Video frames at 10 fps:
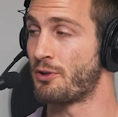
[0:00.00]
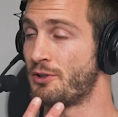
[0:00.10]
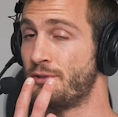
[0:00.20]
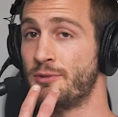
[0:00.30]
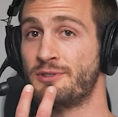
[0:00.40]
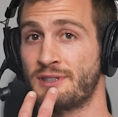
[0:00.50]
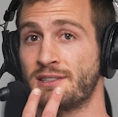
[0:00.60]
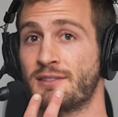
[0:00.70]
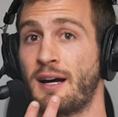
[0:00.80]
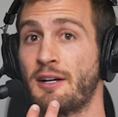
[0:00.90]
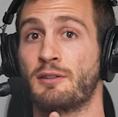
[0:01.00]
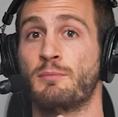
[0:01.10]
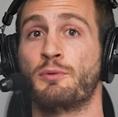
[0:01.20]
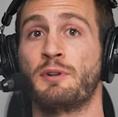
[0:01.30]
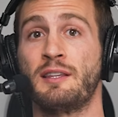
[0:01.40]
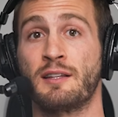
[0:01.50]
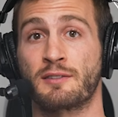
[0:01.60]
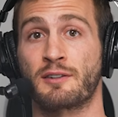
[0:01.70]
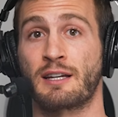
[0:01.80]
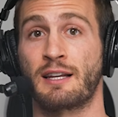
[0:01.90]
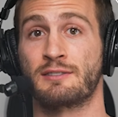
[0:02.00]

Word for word: or you lose sense of how you're breathing during an